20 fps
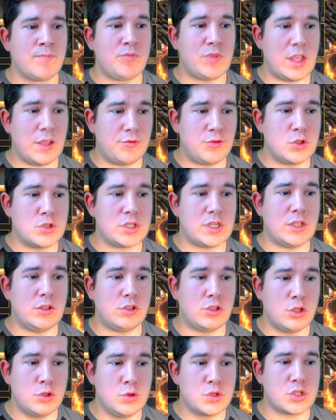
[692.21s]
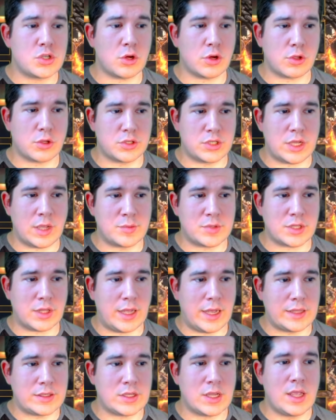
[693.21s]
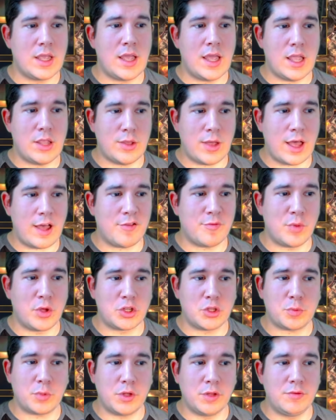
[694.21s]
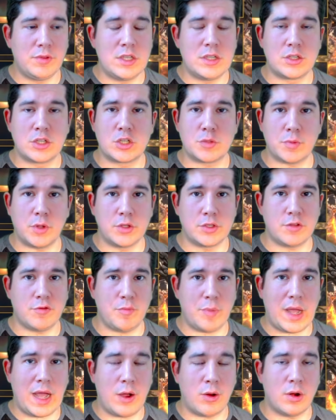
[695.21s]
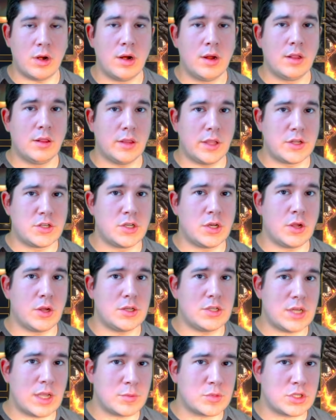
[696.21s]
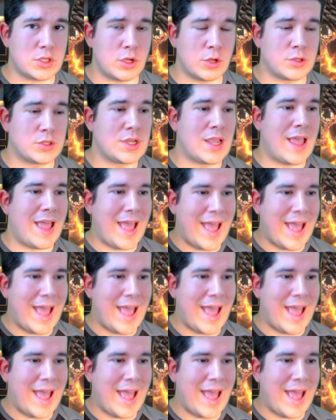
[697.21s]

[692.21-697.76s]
If you see 2 circle gem slots and you have multiple of these explosive power legendary gemstones,